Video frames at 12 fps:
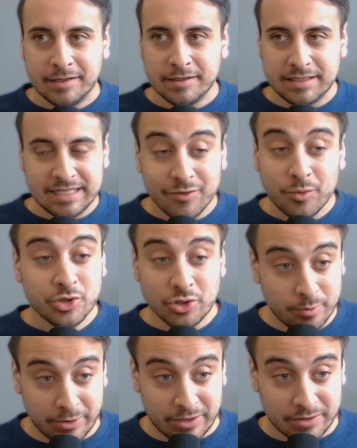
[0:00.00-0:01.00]
Even with
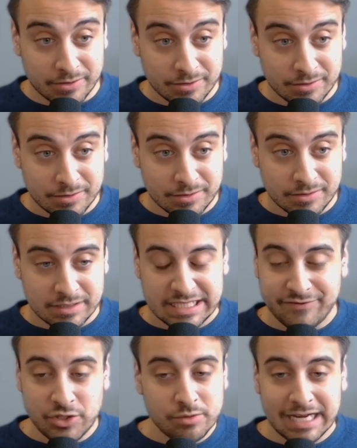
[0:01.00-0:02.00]
Uber, if
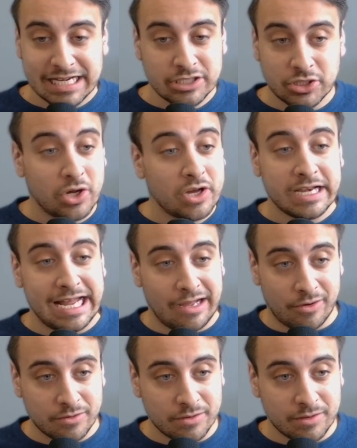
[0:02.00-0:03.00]
you had gone
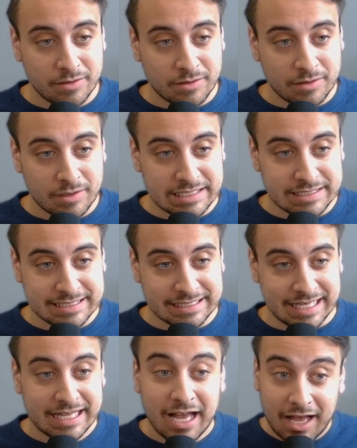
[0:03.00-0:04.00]
out and did
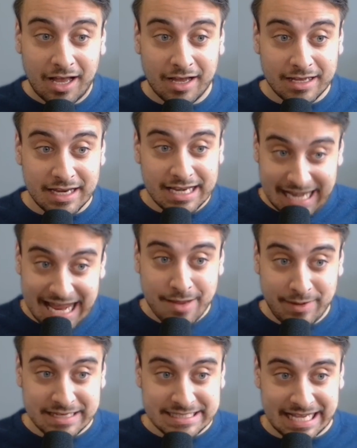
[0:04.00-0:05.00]
like an
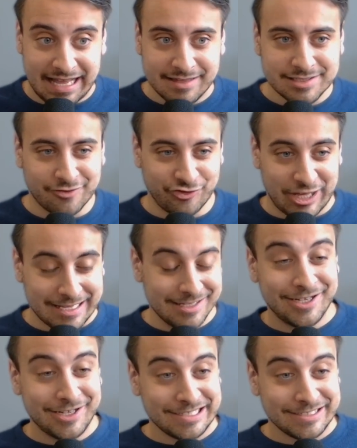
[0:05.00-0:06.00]
A/B test of like,
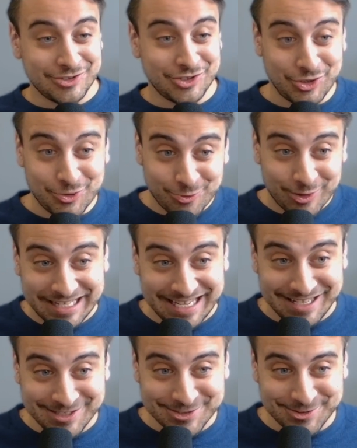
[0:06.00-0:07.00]
do you want to get
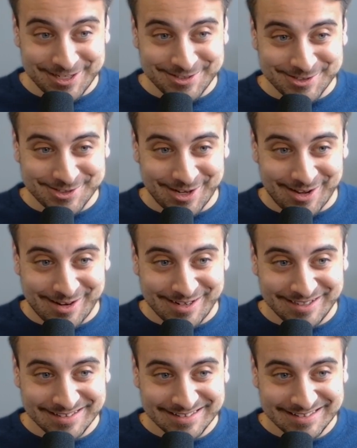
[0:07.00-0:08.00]
in a stranger's car?
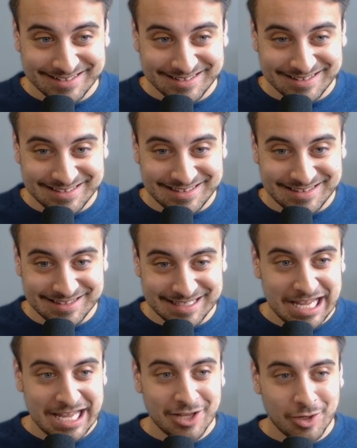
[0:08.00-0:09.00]

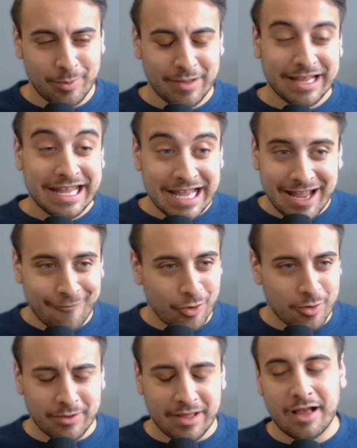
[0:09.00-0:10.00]
You'd be like, everyone would
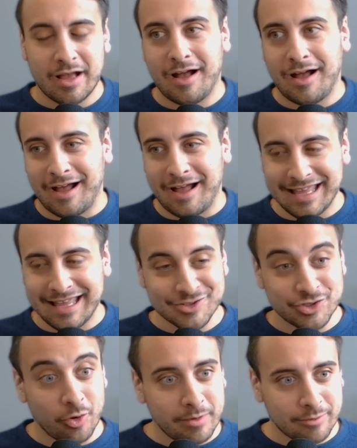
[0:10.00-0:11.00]
be like, I guess
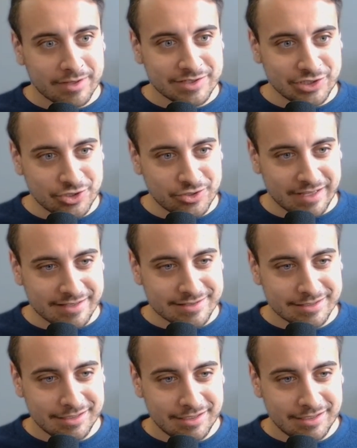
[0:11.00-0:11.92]
nobody wants to do this.